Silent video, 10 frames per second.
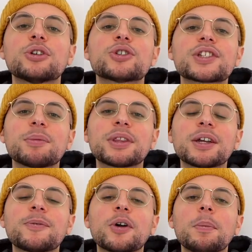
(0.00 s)
learn something
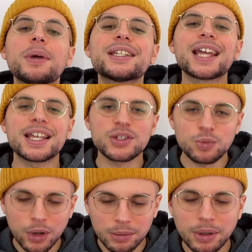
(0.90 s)
from it as
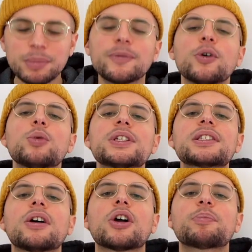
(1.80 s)
well. But before we
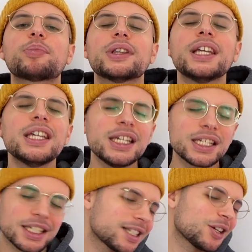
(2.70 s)
start,
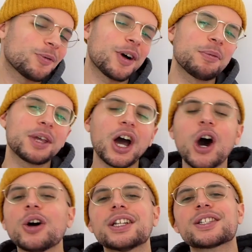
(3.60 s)
please consider following me
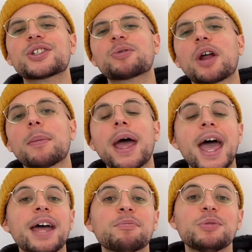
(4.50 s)
on Instagram
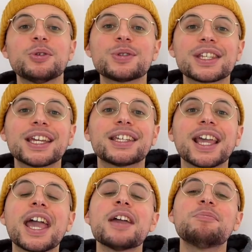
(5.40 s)
at Music
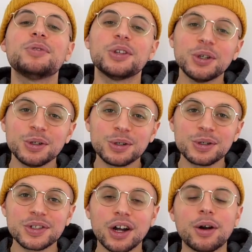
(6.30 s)
Game
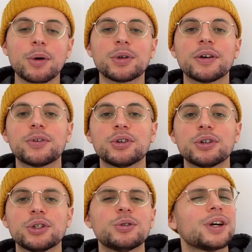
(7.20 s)
News. All right, without further
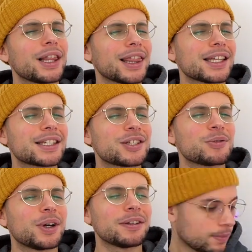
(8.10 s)
ado, let's get to it.